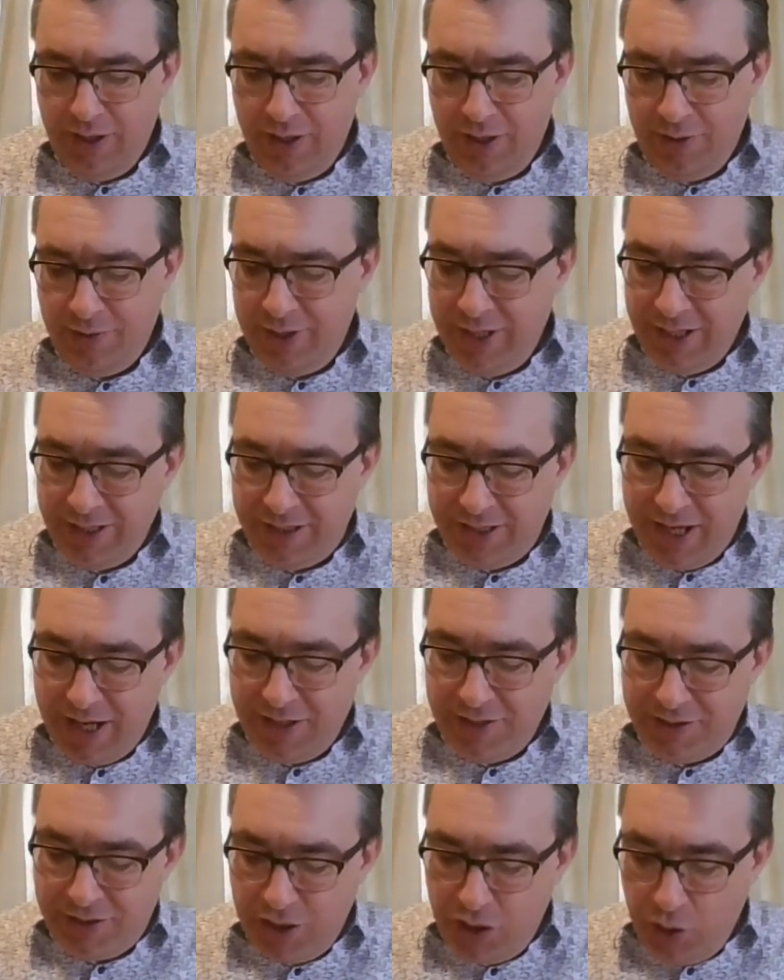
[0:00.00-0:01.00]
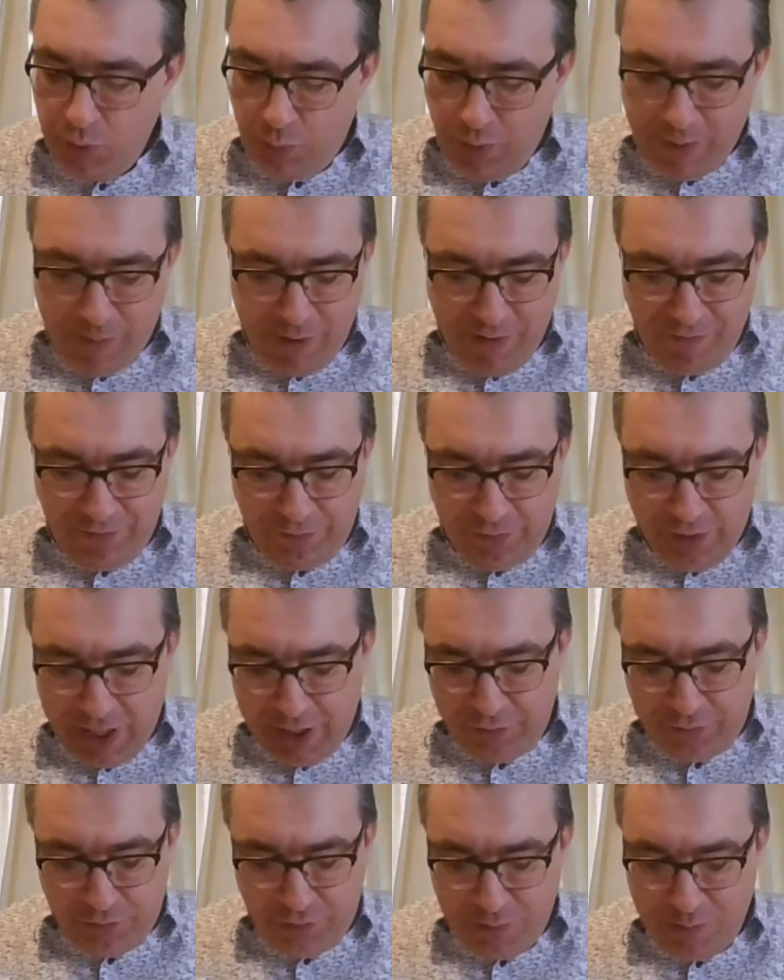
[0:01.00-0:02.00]
And it says that the women
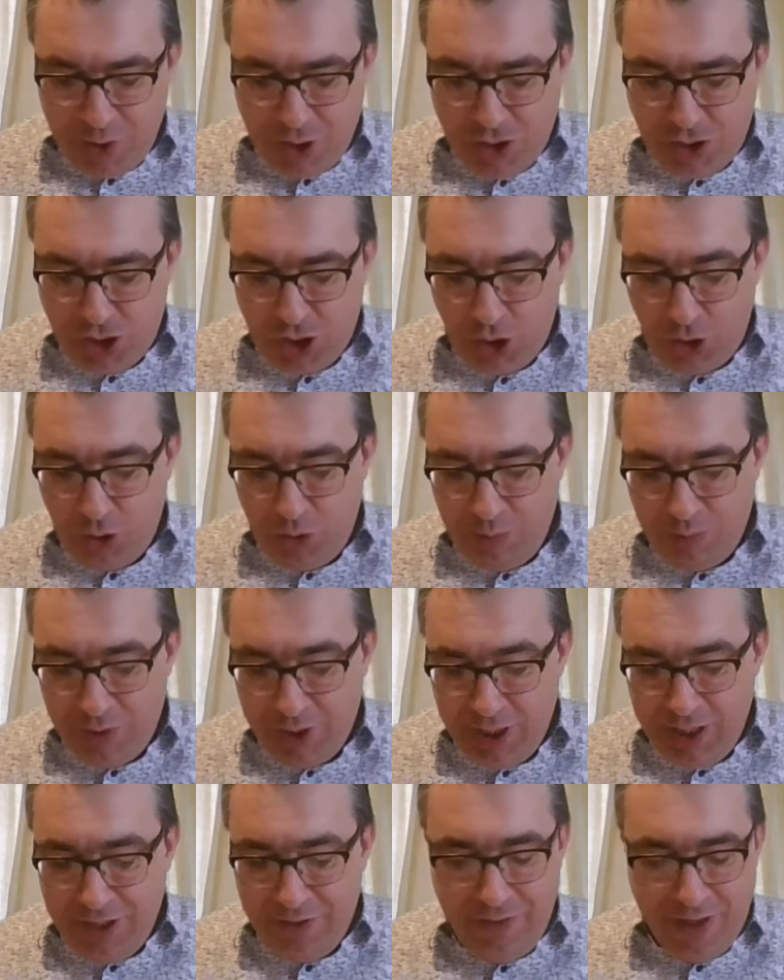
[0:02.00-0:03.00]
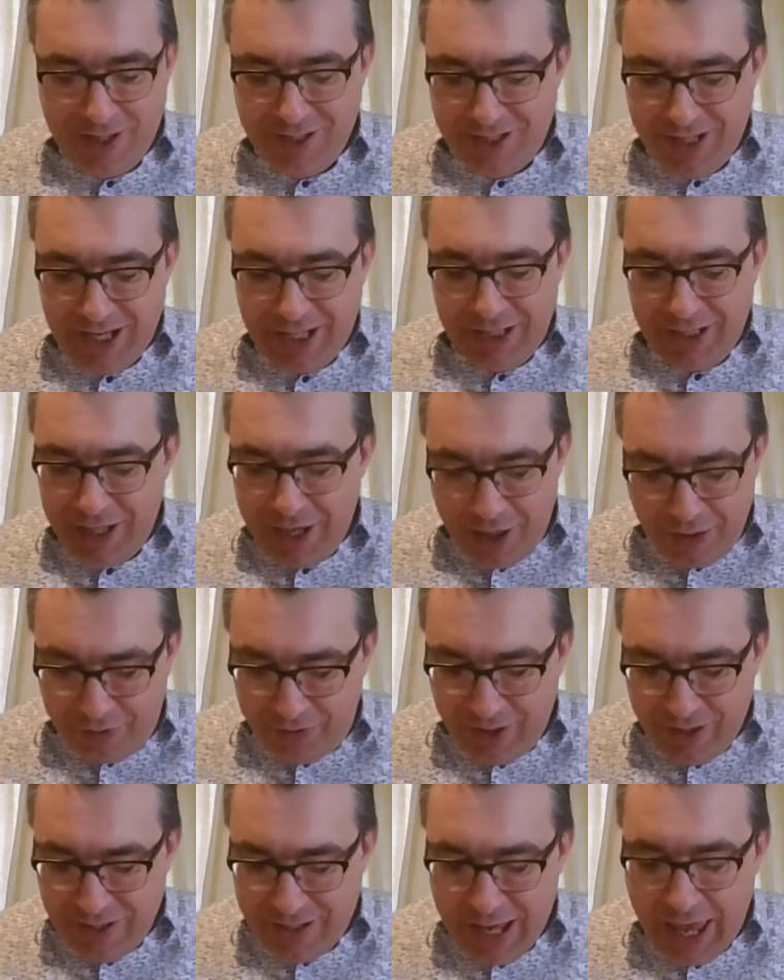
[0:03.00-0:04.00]
fled from the tomb. They said
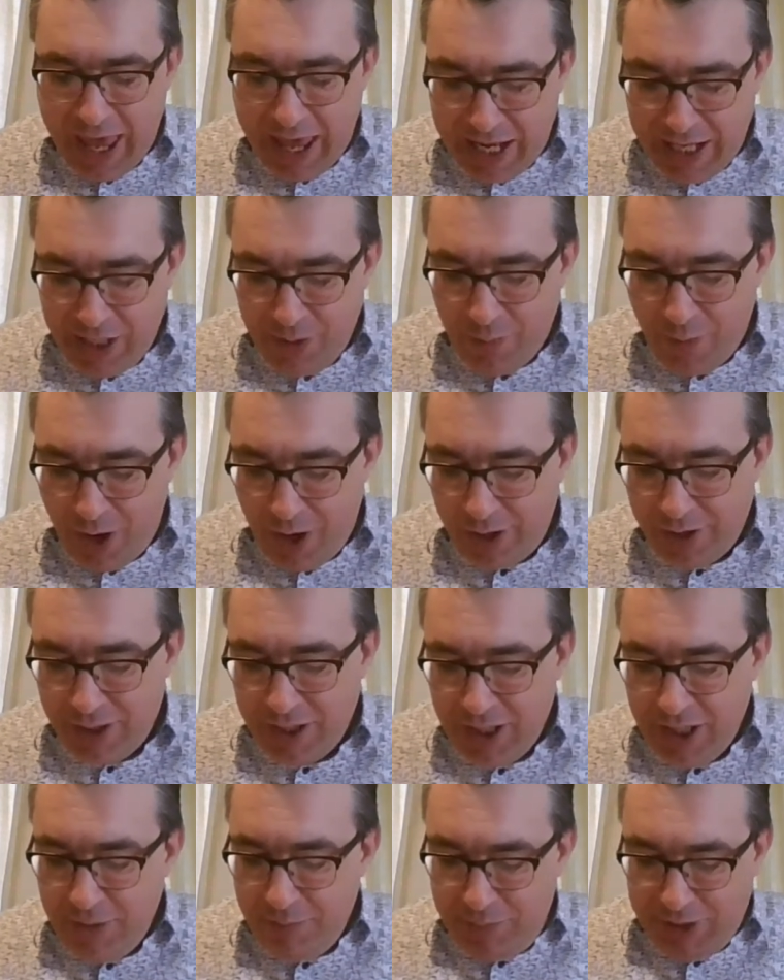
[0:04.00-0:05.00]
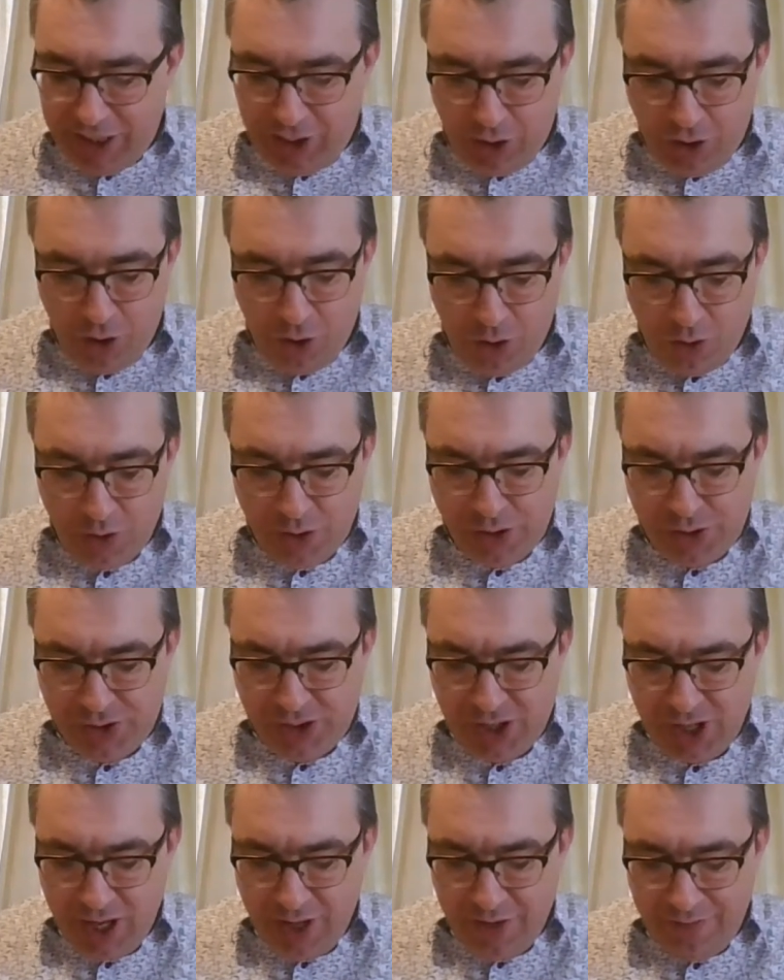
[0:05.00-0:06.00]
nothing to anyone
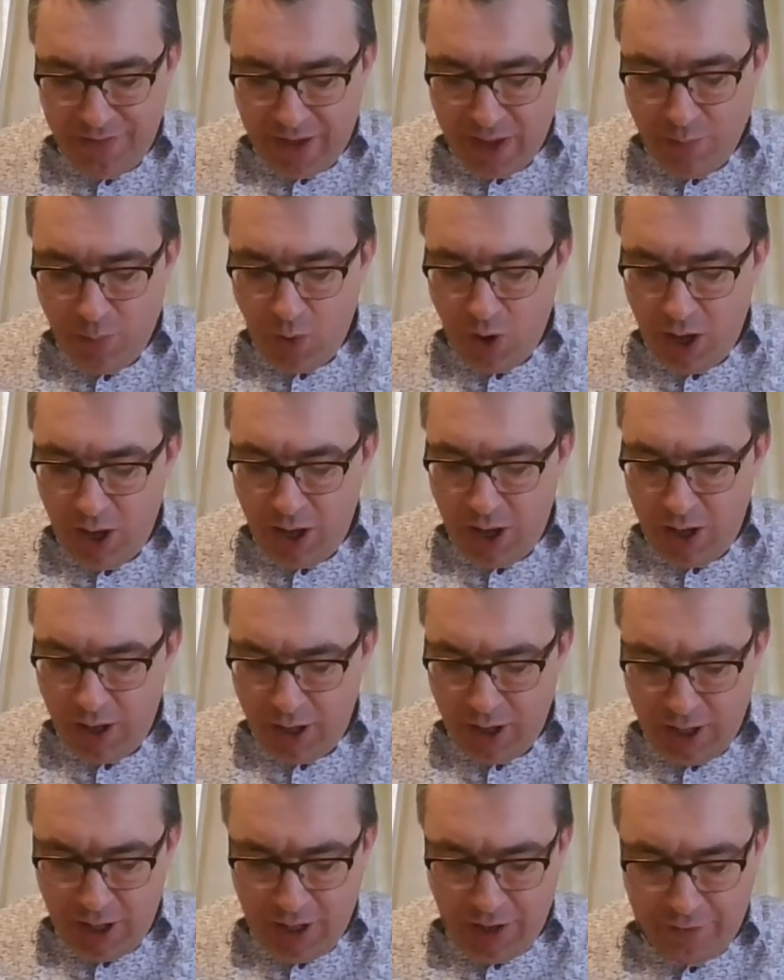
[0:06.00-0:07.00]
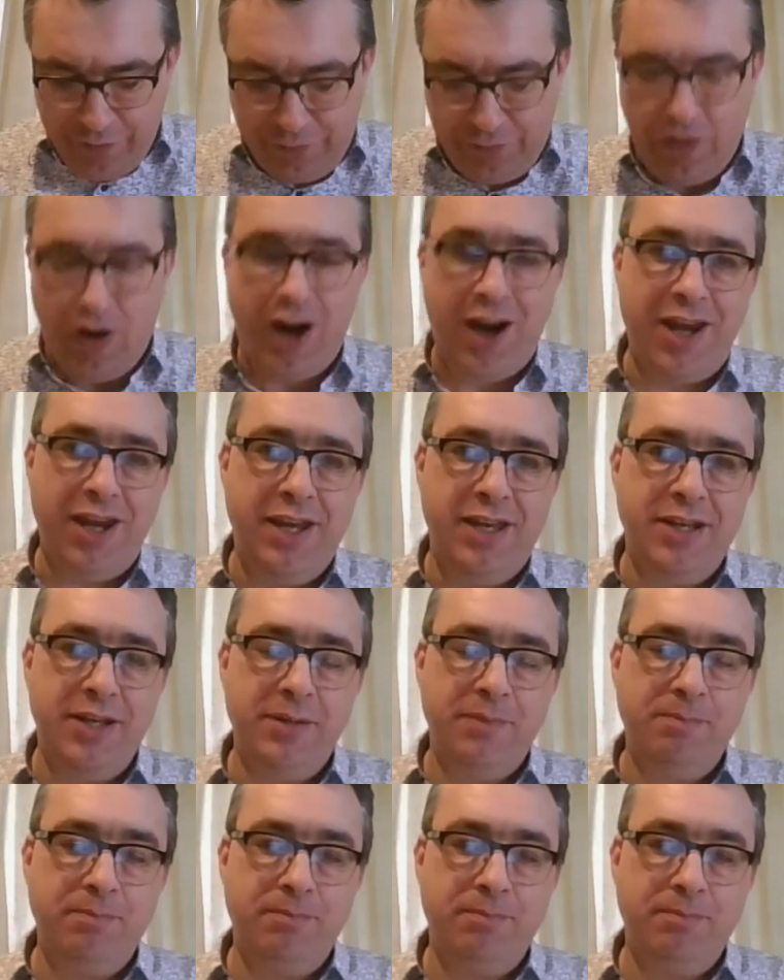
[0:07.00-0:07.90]
because they were afraid.